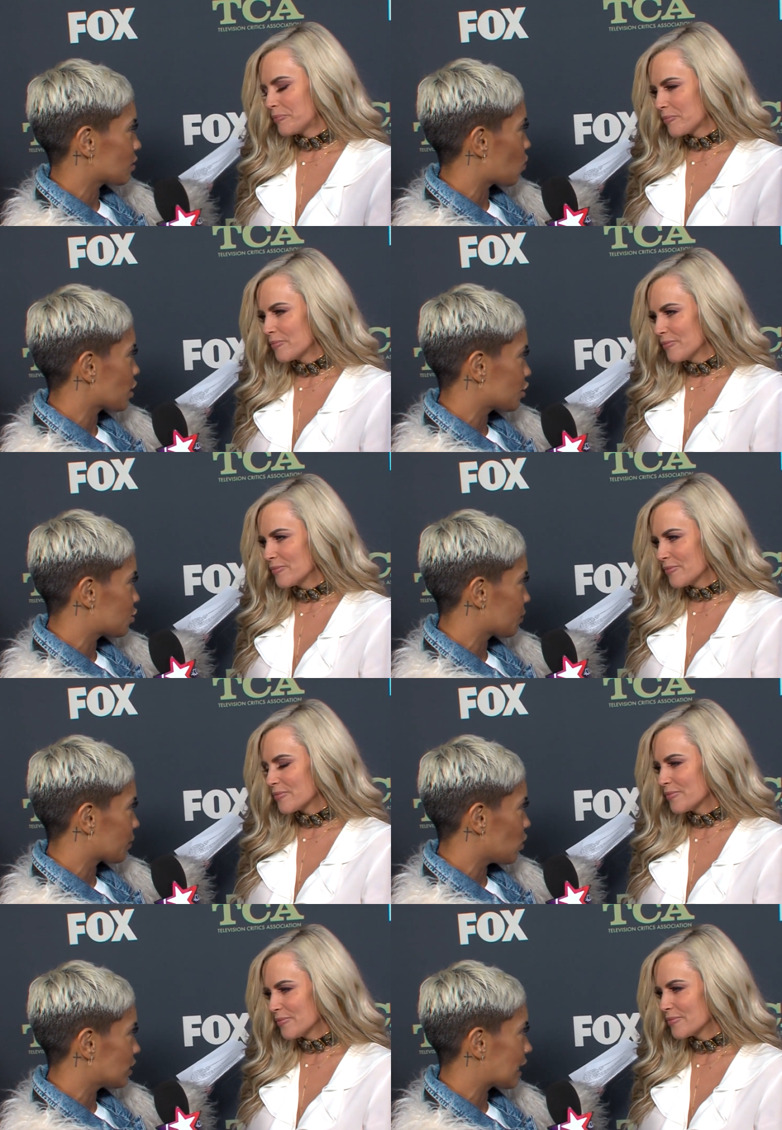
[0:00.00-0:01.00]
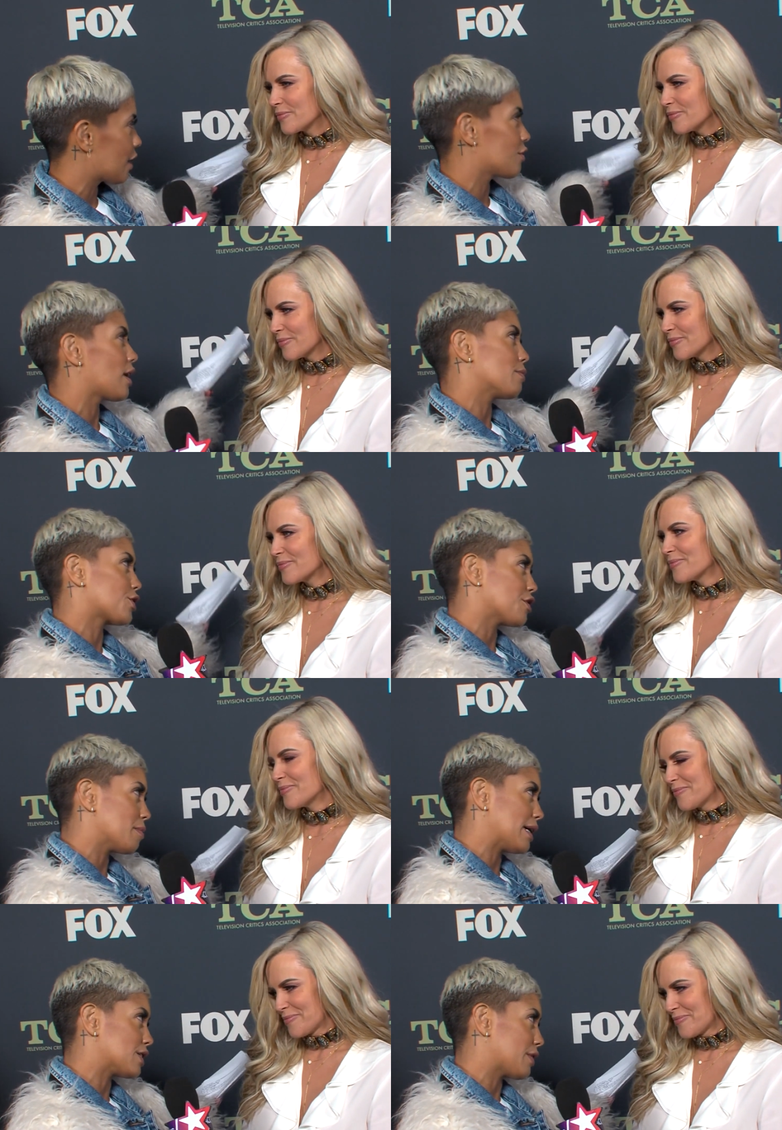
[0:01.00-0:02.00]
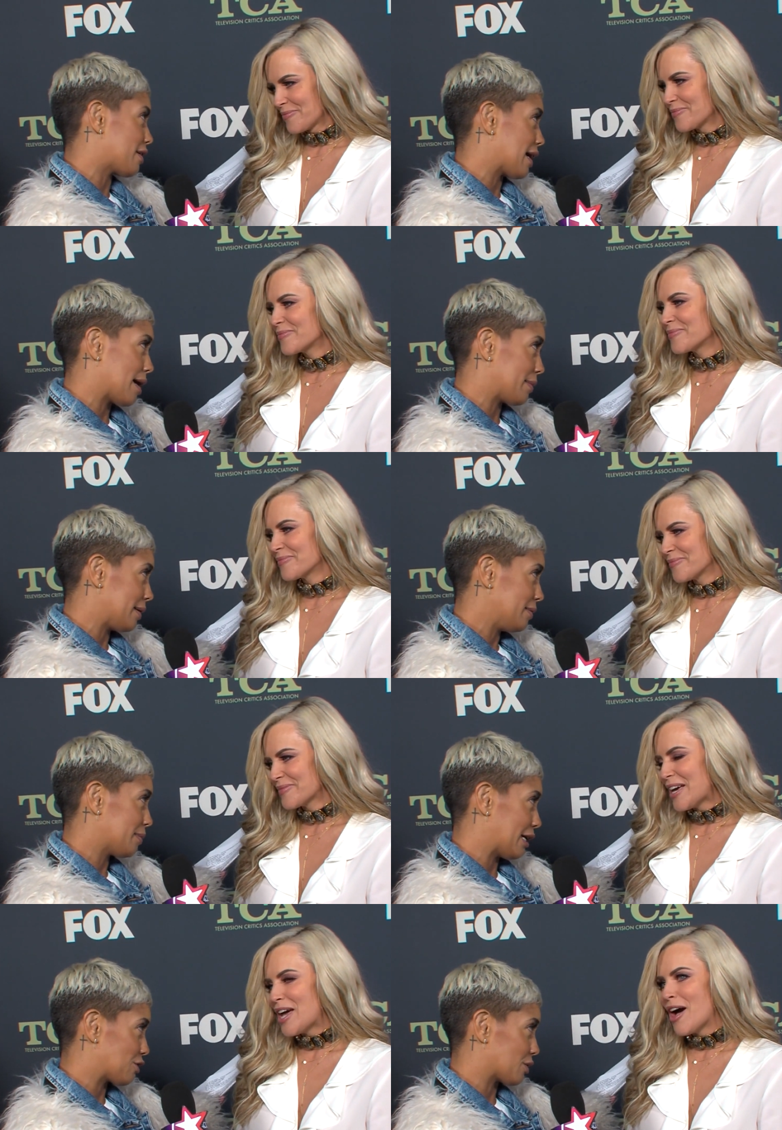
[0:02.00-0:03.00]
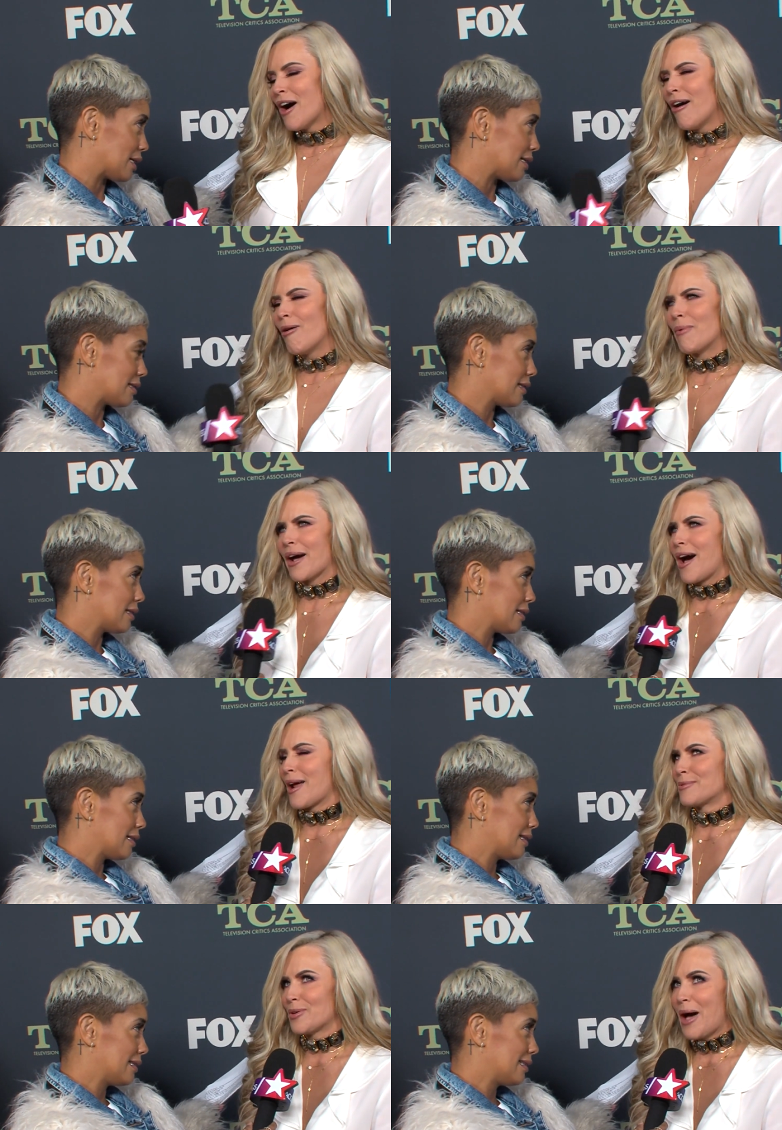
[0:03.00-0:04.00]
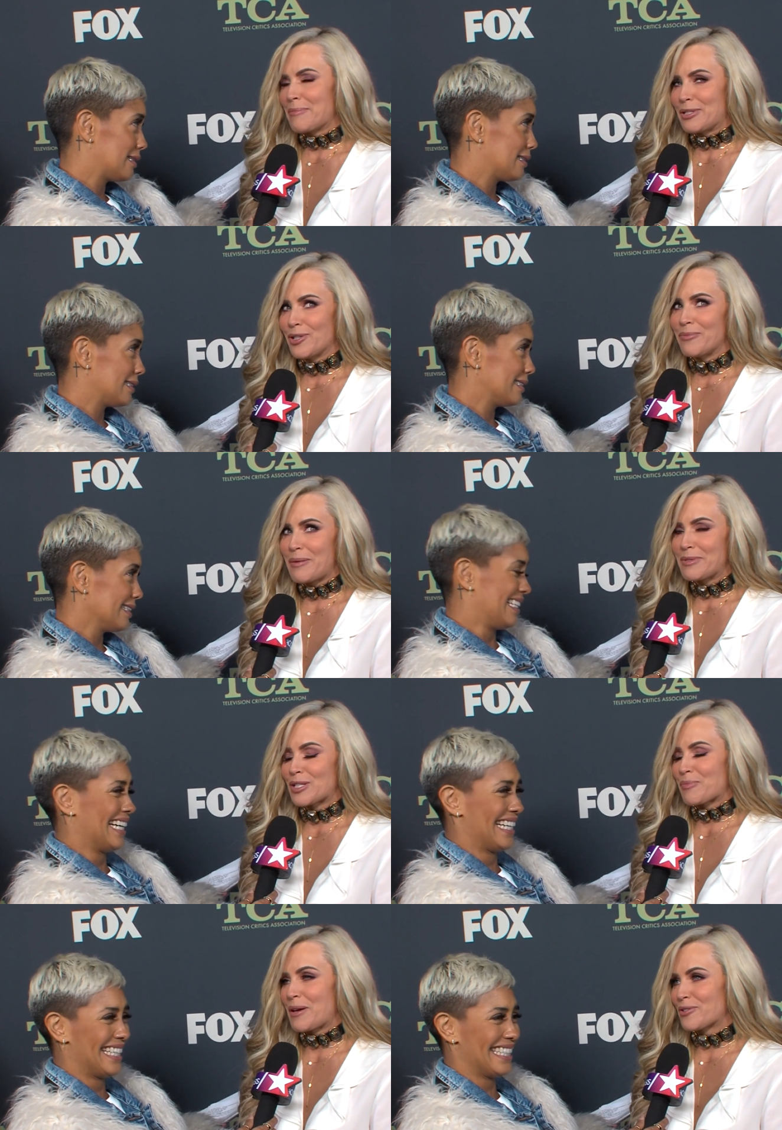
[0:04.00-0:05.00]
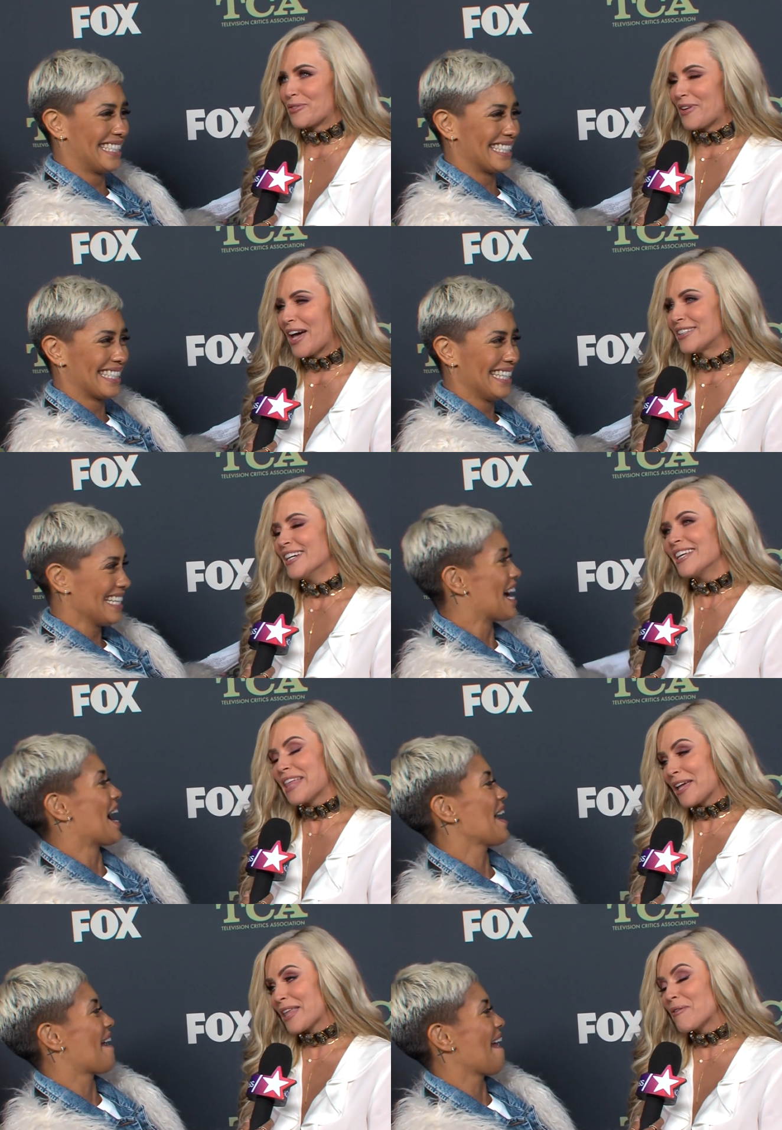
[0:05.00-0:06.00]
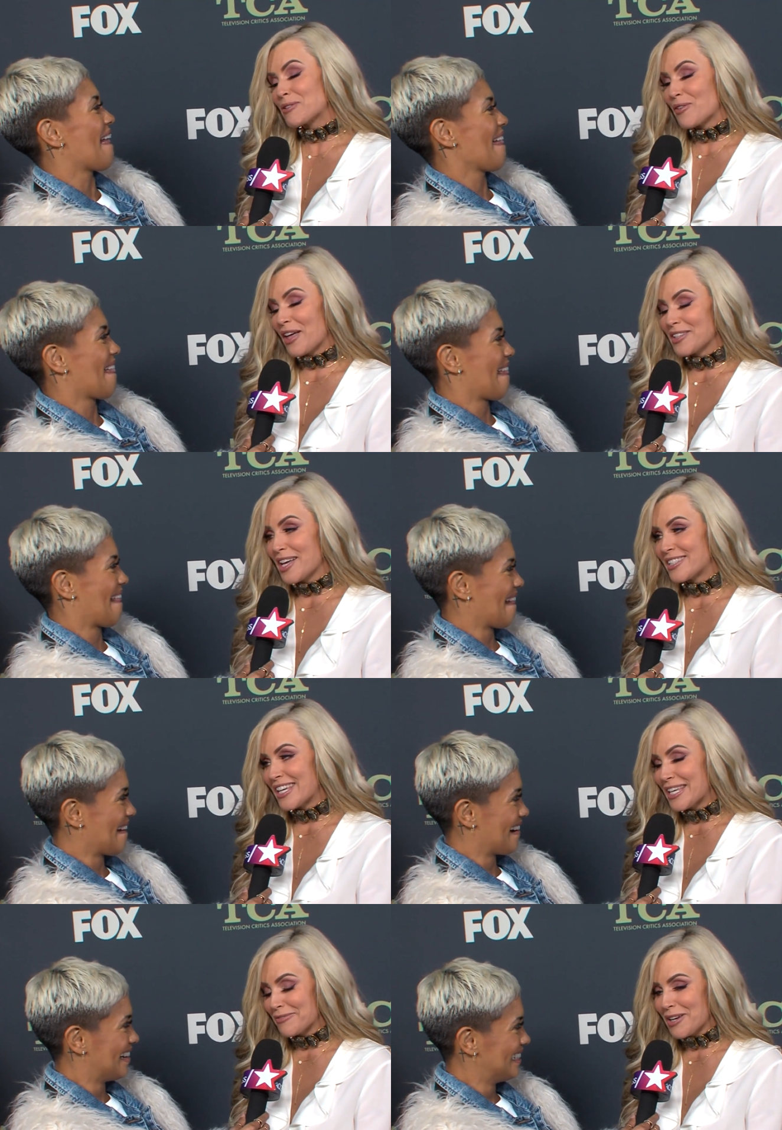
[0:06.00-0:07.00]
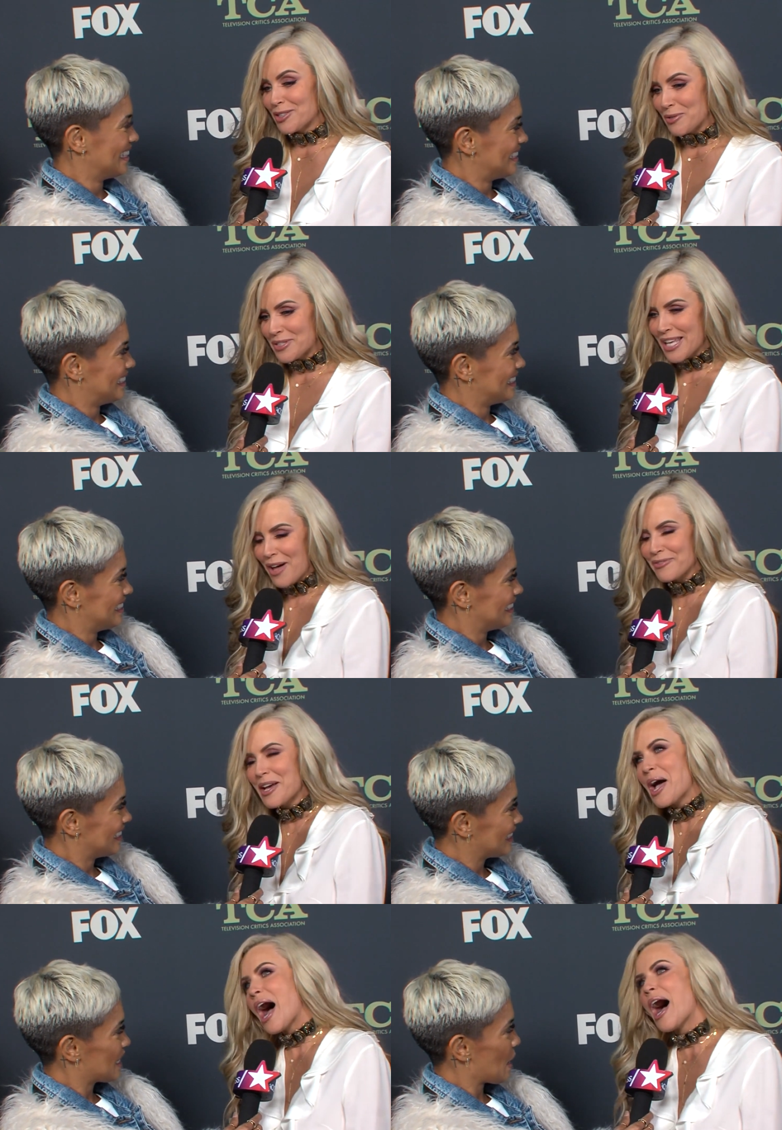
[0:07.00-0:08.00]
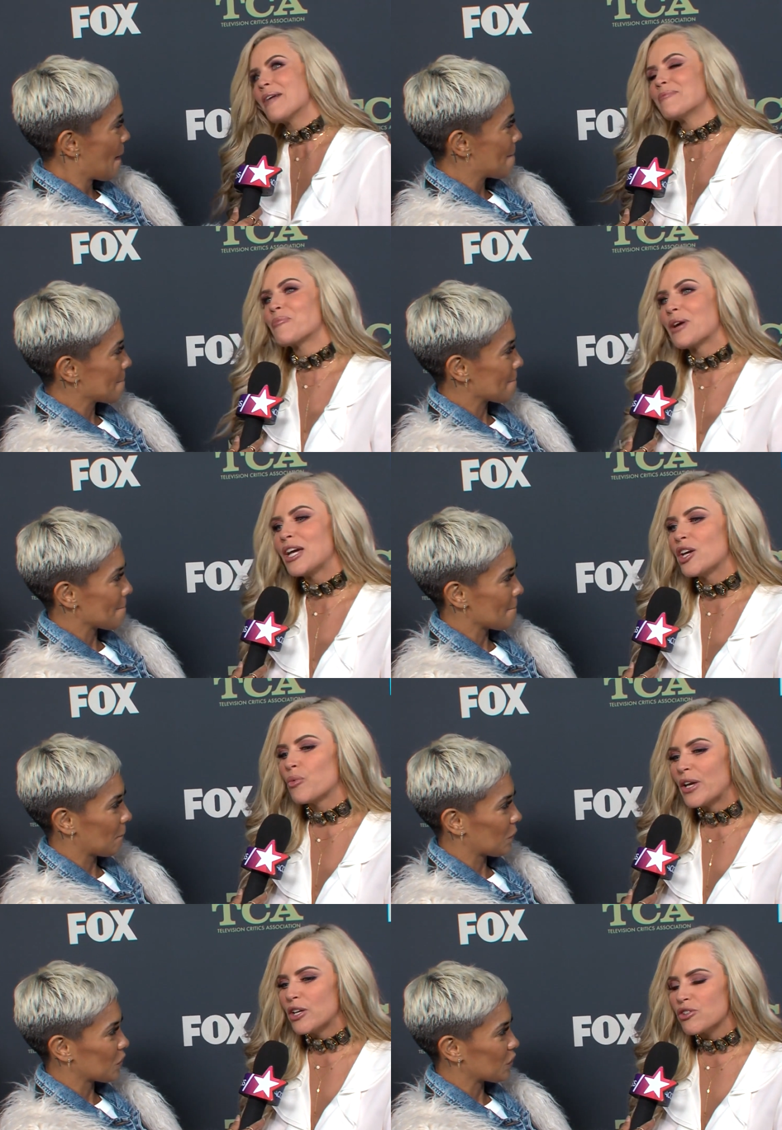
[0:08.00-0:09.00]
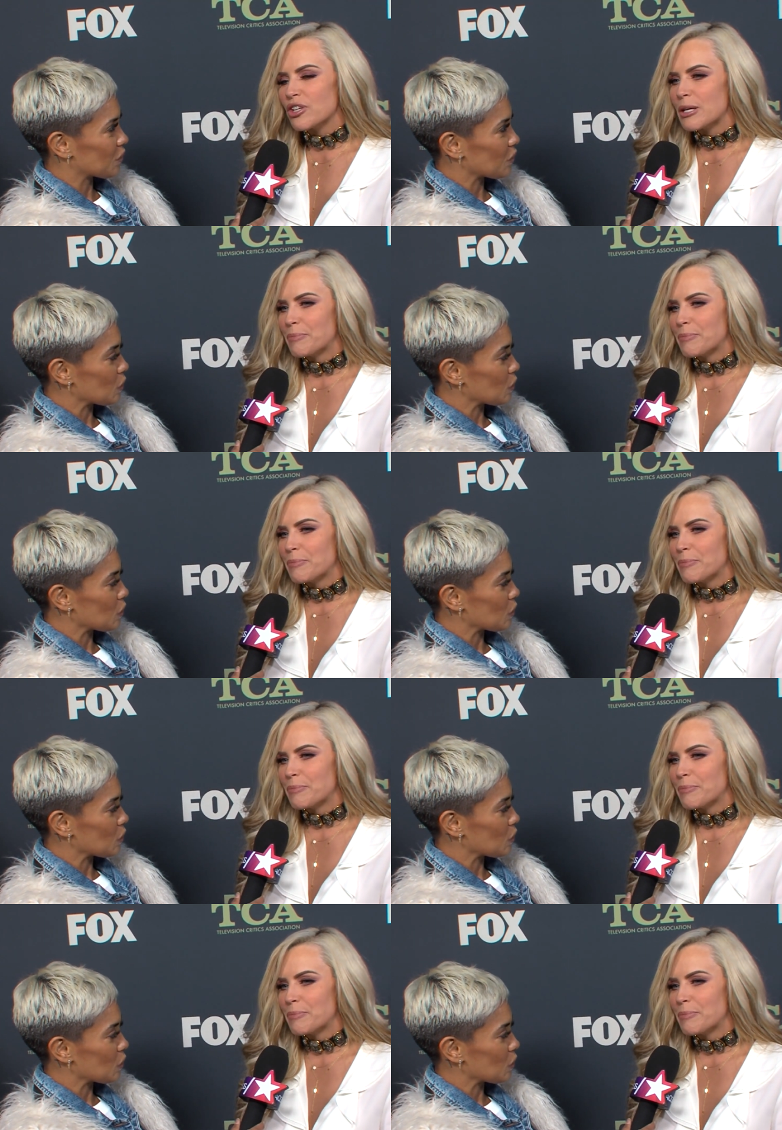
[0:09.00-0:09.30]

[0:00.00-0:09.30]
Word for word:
Speaker 1: watching Super Bowl together. I'm sure your man's very happy, Patriot. Oh my God,
Speaker 2: I'm so happy too. It made me such a Patriot fan. That, that was a Valentine's Day gift unto itself. Um, we, we usually